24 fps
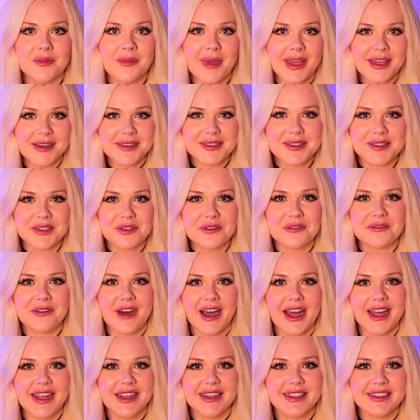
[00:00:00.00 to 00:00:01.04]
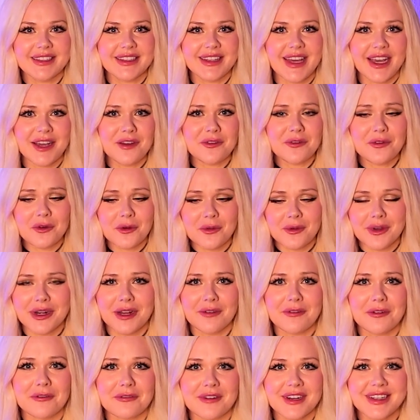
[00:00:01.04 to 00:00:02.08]
You may also find that for
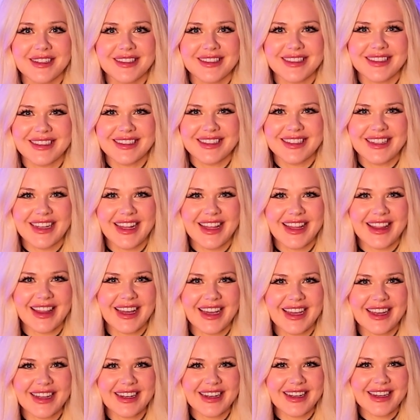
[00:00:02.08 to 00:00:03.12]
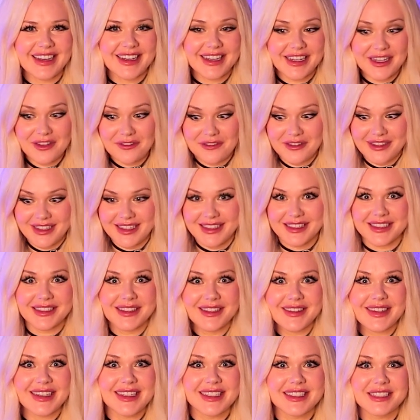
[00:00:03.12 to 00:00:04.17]
whatever reason that if you need to
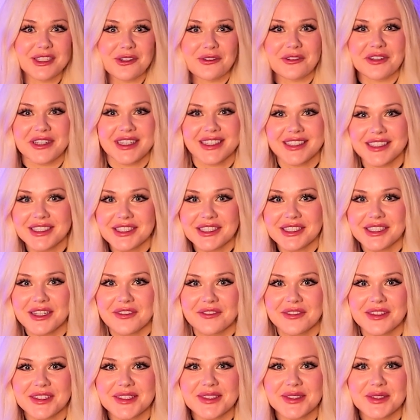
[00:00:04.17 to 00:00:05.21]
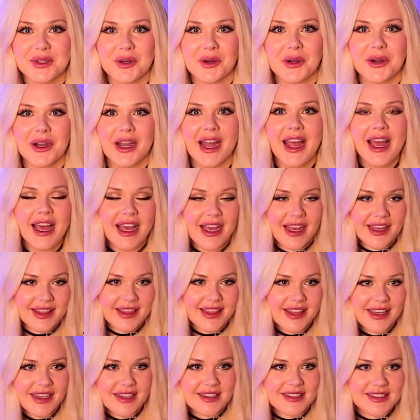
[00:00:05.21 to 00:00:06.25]
look at a different edition of the score and
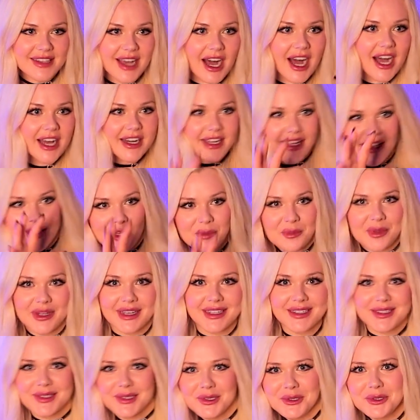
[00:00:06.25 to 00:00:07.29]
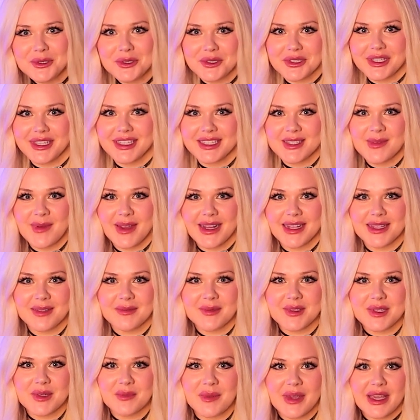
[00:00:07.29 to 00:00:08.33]
things aren't in the place you usually expect
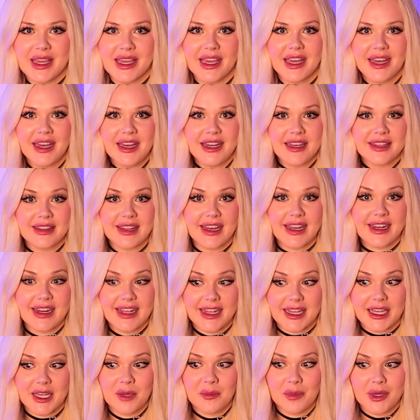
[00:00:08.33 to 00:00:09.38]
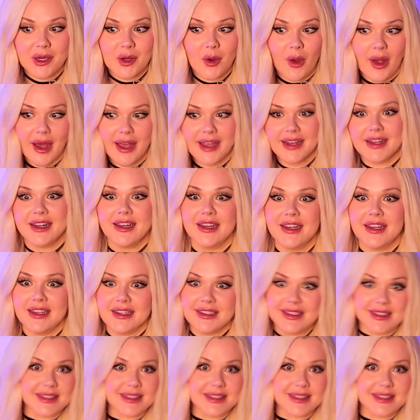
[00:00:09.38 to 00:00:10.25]
them to be, that it can be quite